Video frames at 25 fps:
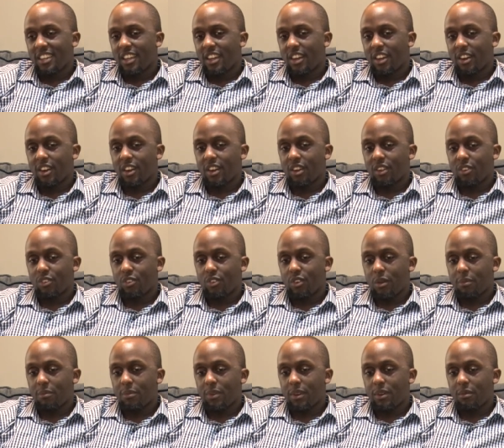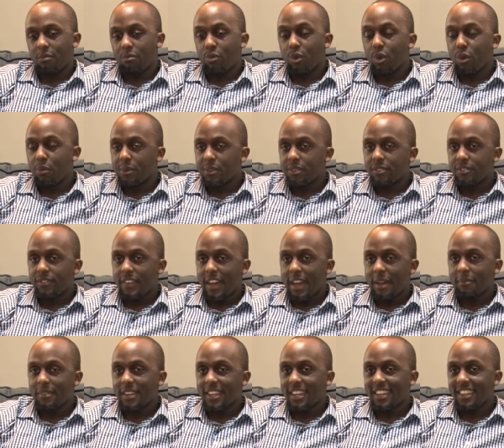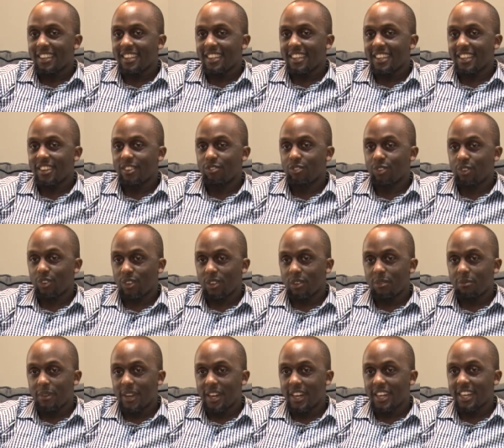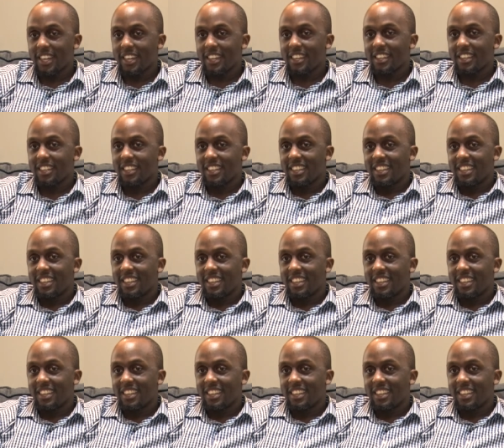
a girl who grew up in a Mormon family in rural America,